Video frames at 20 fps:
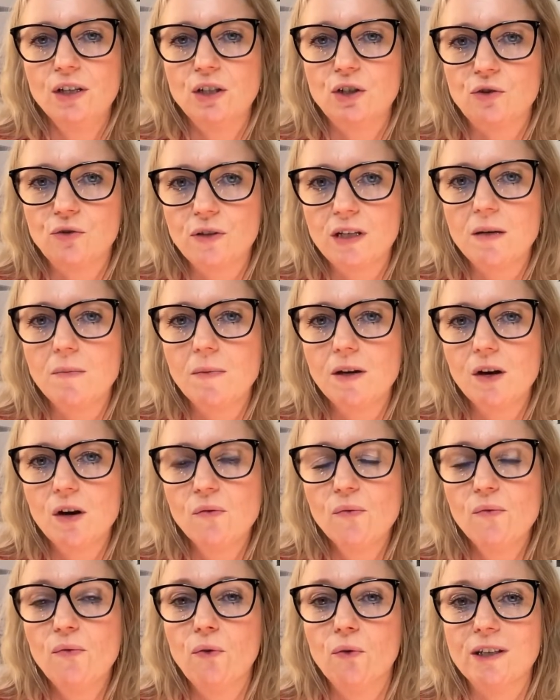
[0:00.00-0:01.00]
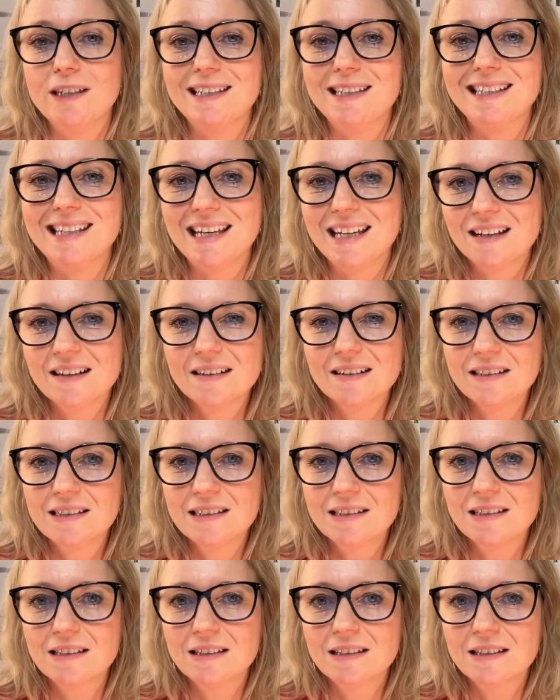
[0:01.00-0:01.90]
and dreaming of for years